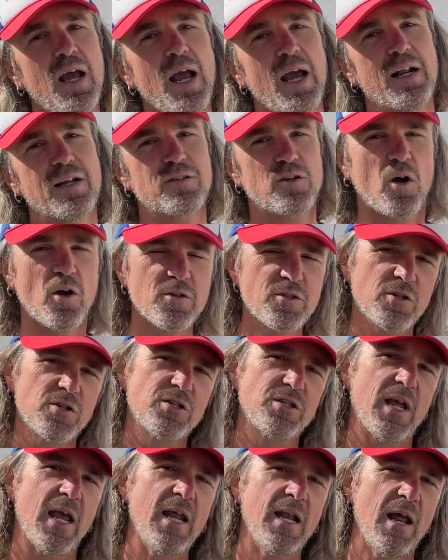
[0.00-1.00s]
and it's also
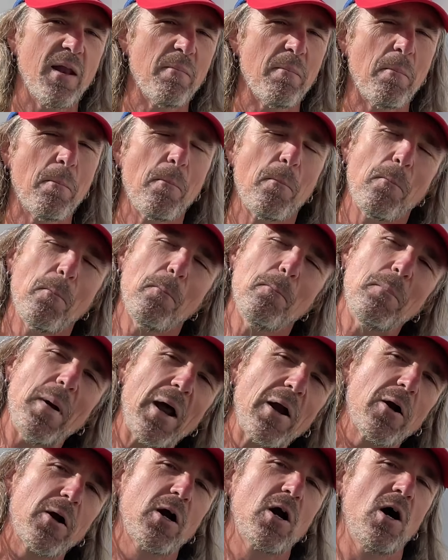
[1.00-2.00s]
staying in
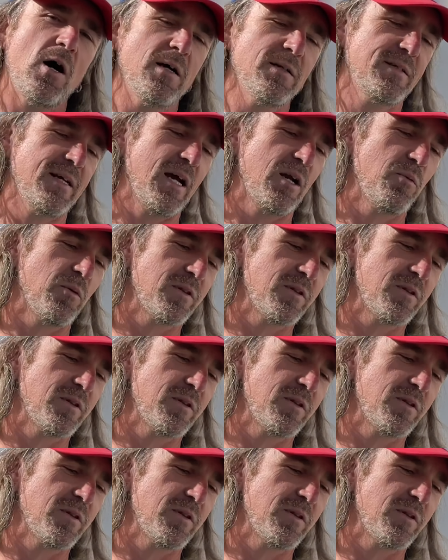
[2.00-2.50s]
better contact